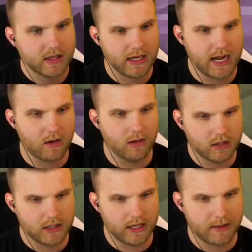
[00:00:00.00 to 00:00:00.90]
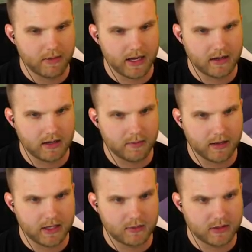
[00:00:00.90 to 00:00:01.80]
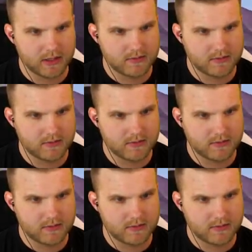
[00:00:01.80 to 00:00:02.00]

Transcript: And now what? Am I doing this